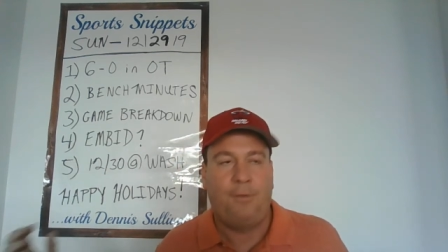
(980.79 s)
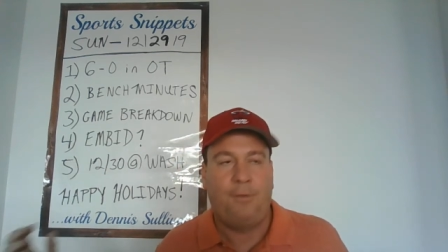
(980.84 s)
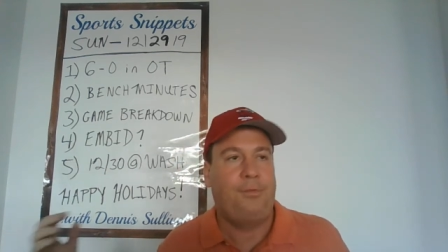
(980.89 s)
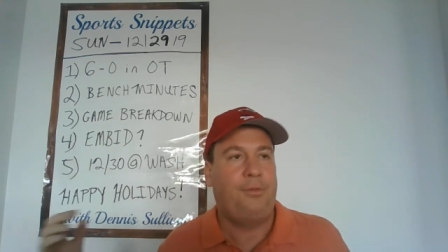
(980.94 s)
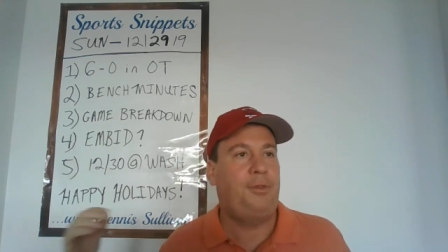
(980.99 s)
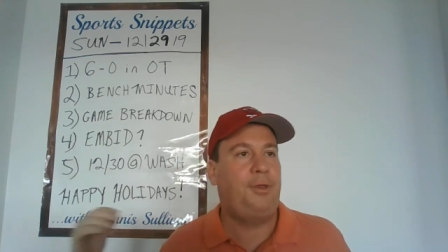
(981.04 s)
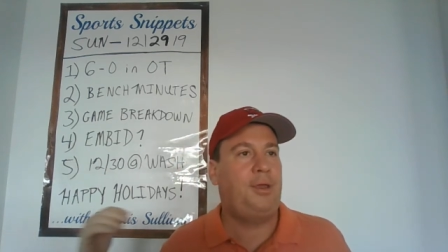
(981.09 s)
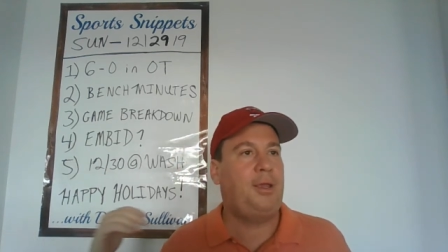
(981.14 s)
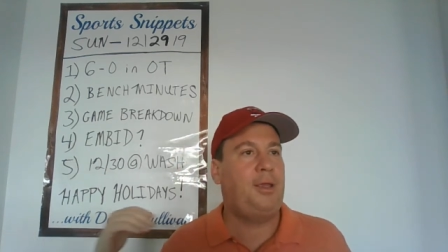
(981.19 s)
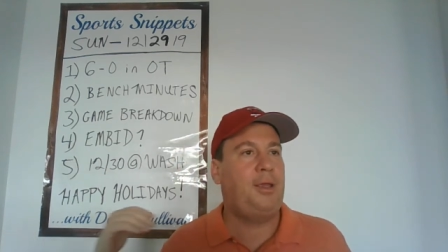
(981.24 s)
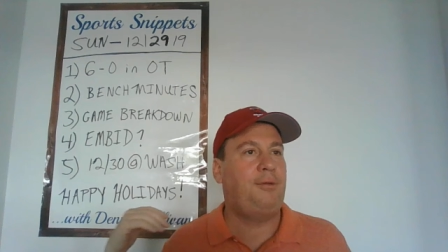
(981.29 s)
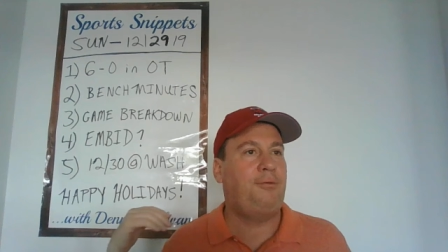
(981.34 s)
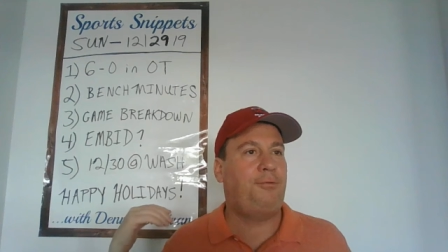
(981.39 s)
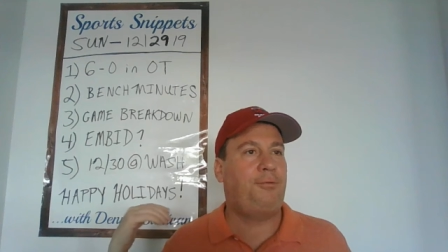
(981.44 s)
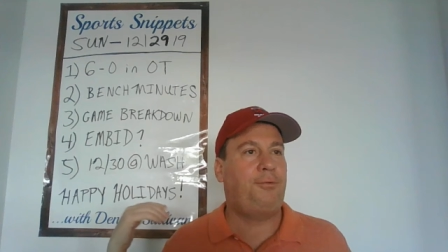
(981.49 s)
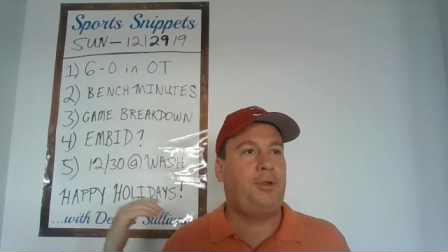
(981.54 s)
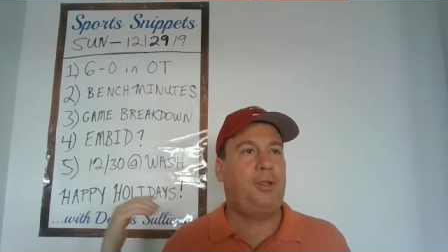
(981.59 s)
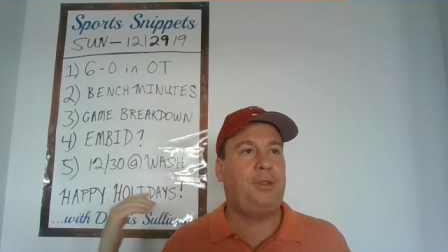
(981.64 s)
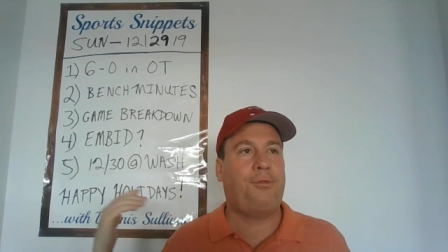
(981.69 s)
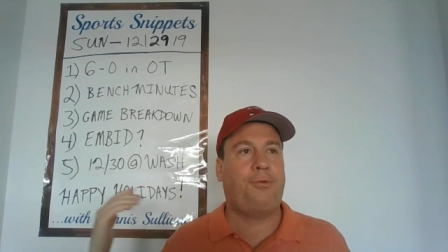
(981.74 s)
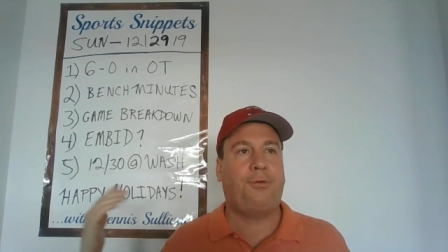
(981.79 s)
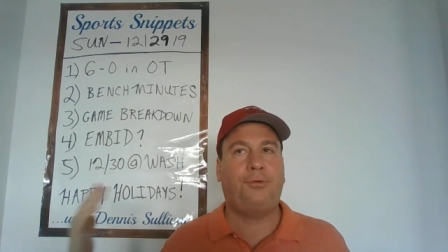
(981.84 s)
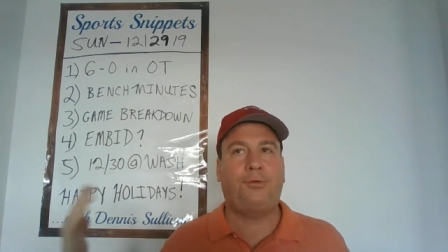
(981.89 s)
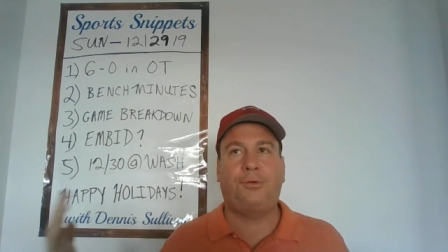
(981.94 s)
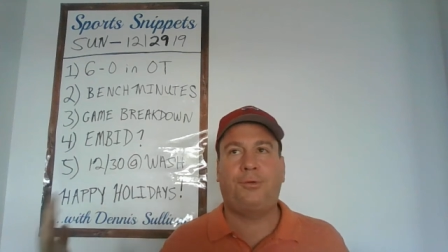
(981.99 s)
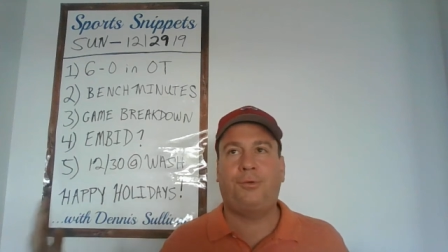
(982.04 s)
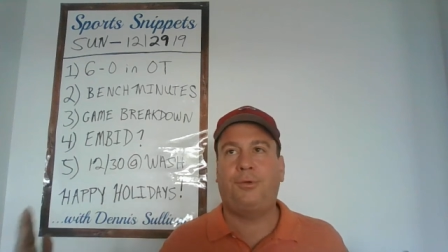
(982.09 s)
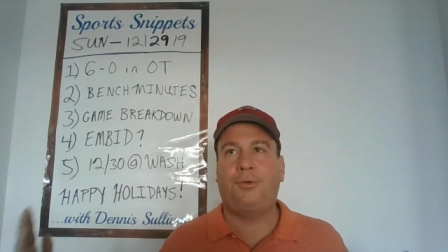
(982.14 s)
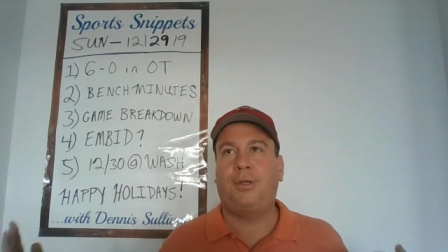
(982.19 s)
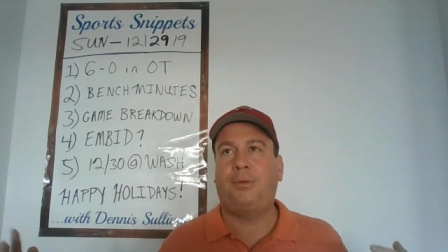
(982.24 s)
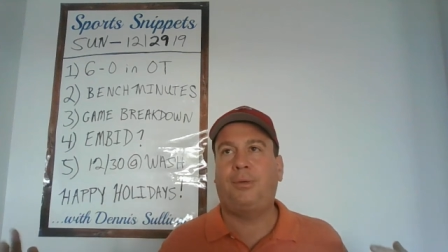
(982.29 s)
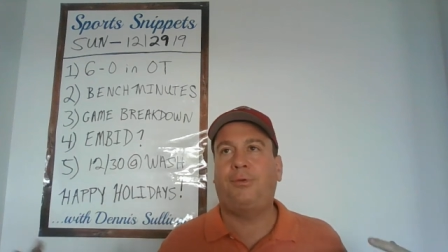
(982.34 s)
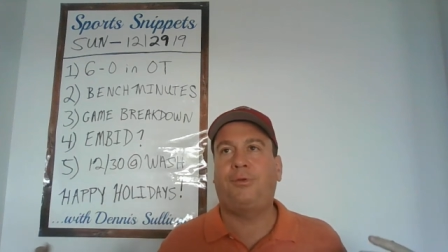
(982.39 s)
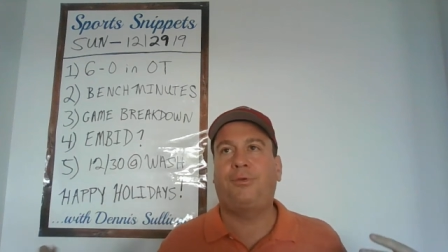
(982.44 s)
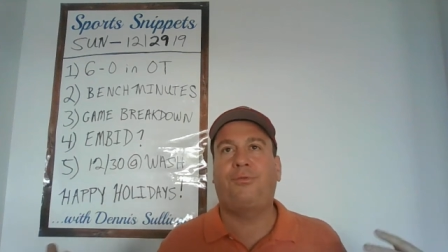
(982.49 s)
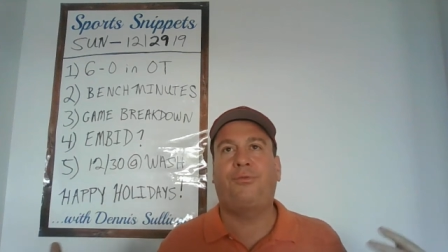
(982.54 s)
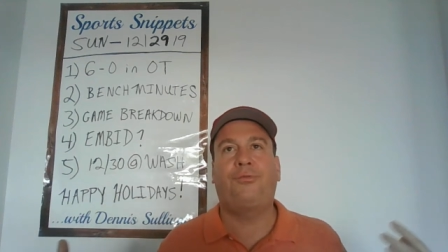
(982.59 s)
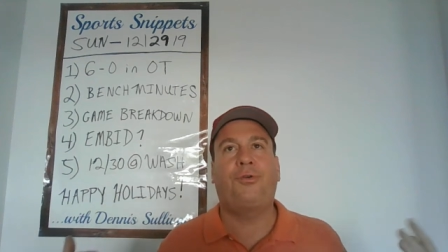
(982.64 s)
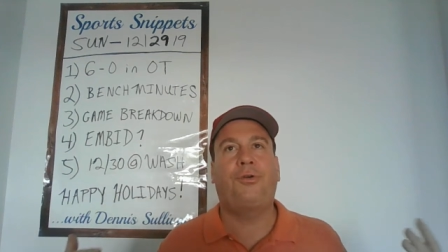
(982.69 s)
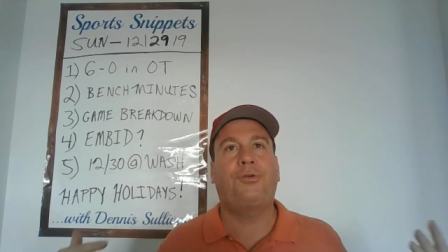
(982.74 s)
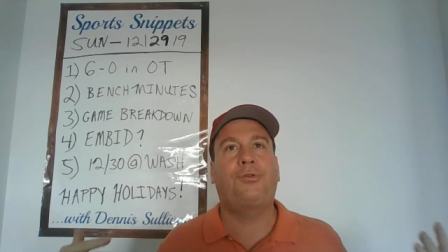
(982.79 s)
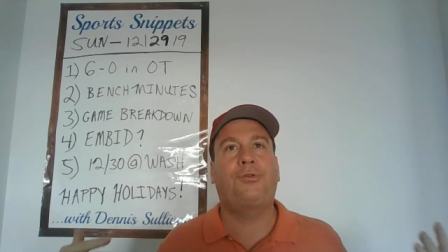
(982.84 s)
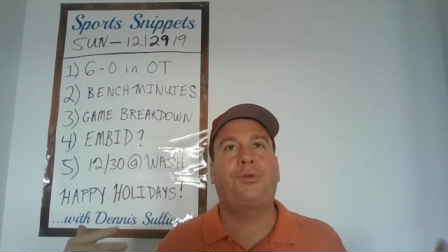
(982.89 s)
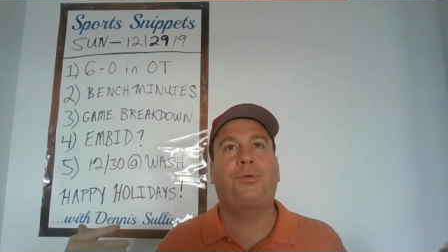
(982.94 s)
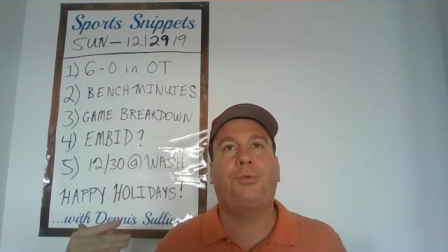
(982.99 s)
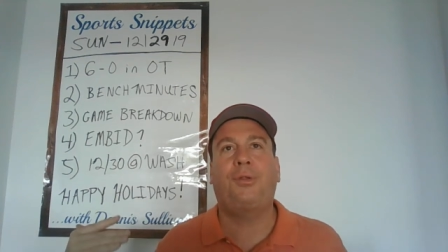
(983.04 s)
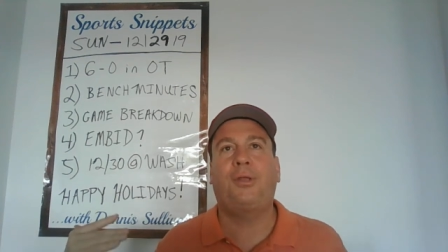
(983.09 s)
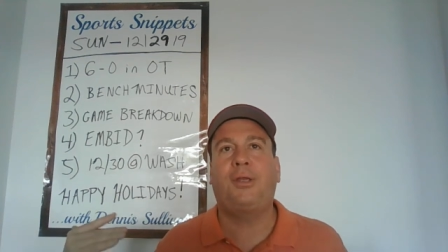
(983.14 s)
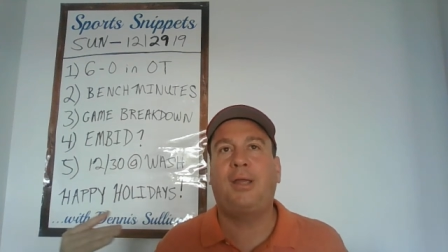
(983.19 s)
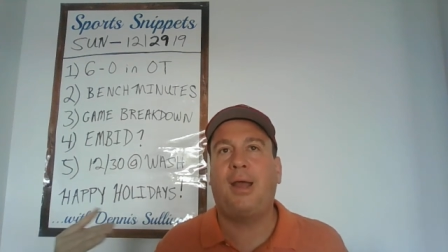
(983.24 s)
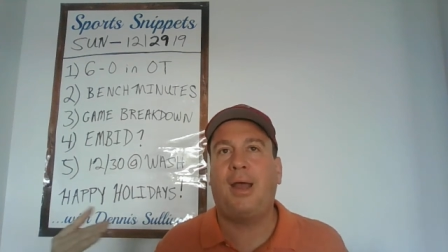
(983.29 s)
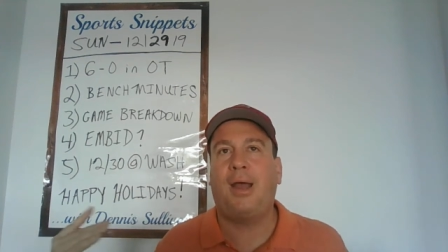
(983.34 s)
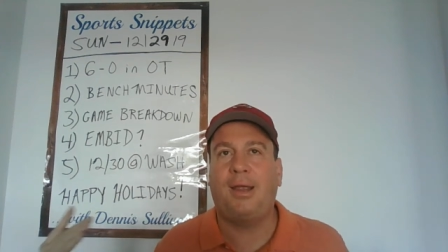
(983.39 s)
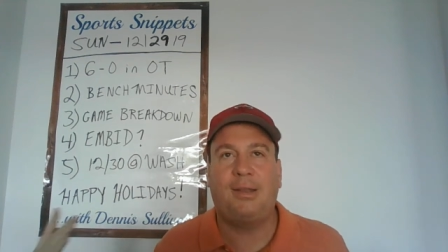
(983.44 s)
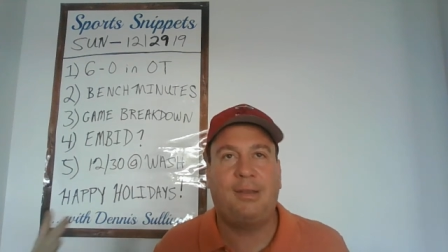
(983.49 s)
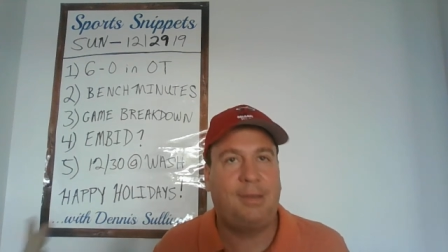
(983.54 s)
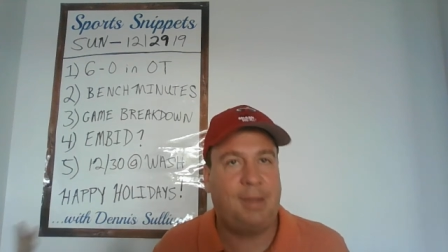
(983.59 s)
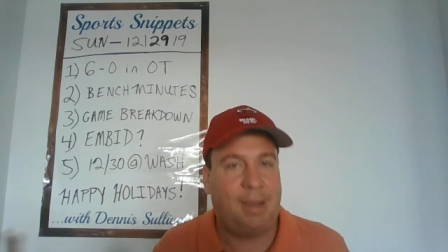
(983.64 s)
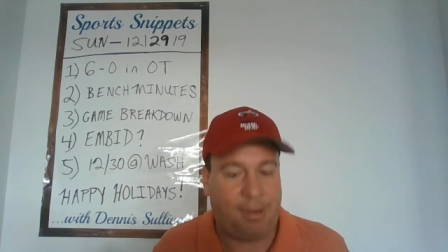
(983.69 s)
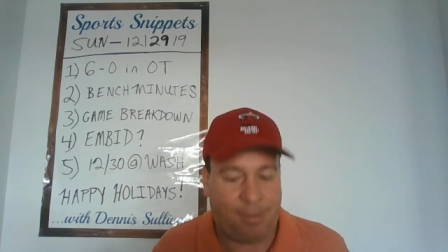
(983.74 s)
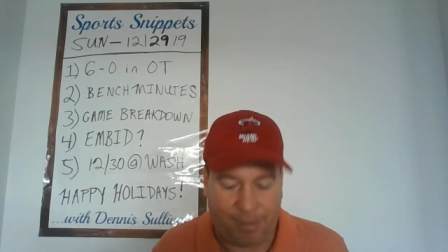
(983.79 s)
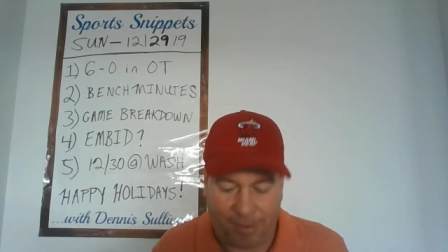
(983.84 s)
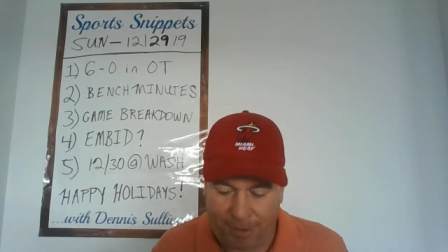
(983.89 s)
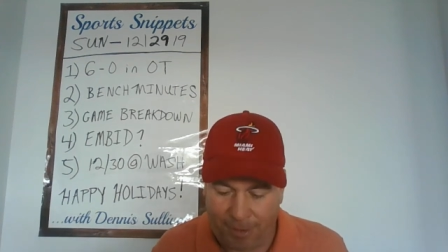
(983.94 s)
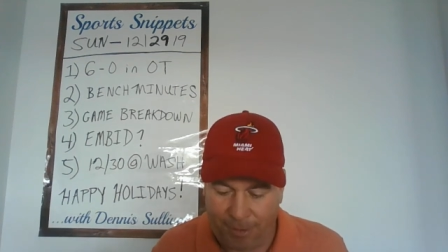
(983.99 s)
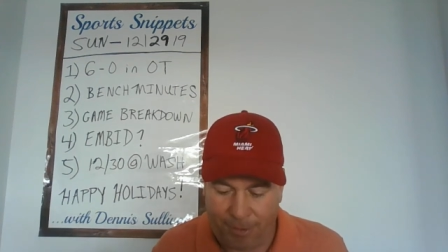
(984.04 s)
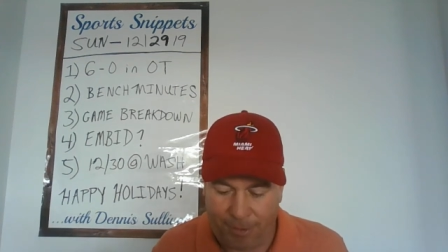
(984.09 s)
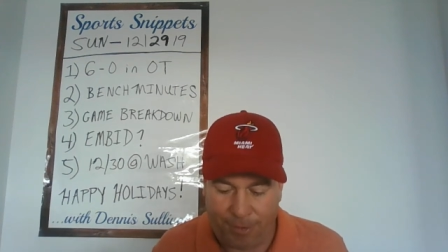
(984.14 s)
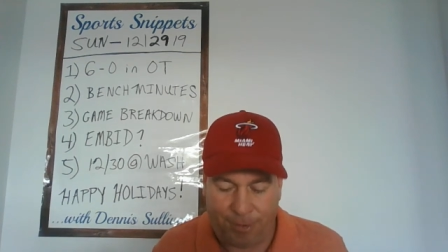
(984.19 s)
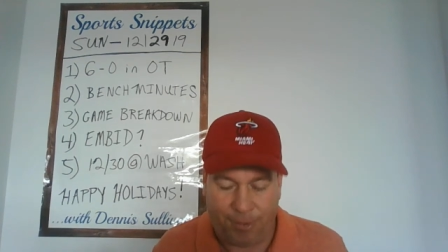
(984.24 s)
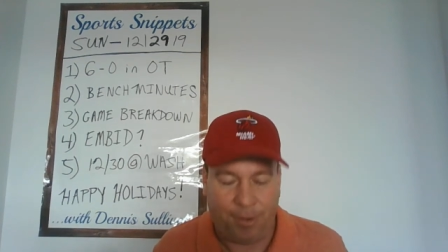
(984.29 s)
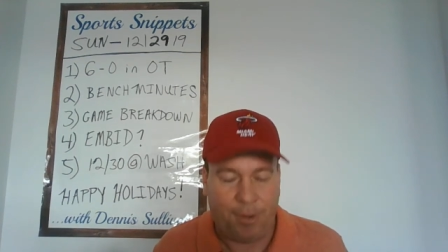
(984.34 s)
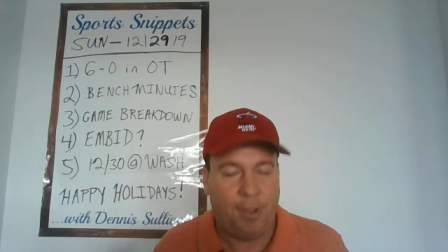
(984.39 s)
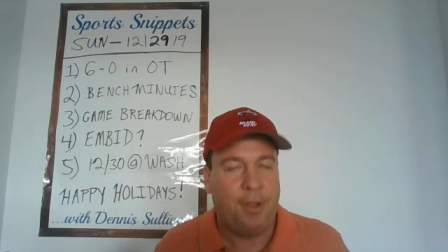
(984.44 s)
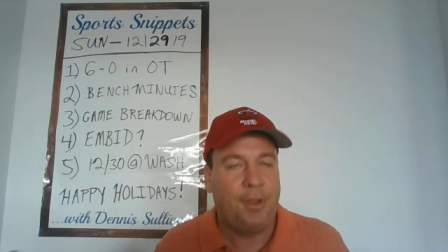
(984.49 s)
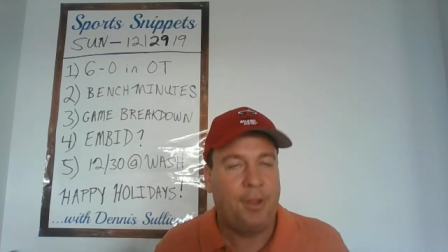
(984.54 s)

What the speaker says: The free throw shooting was virtually identical.